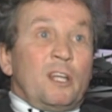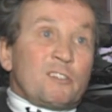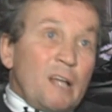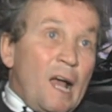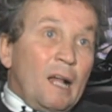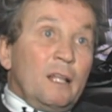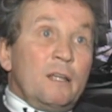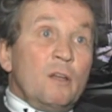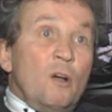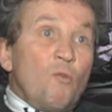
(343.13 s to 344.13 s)

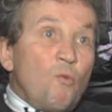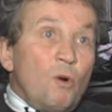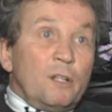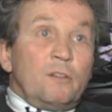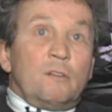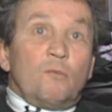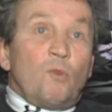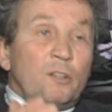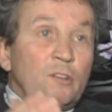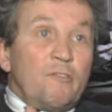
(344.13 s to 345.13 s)
Exactly
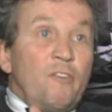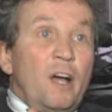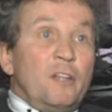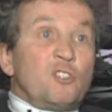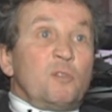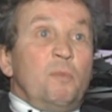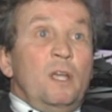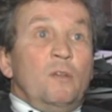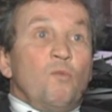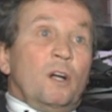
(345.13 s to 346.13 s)
what defines speed?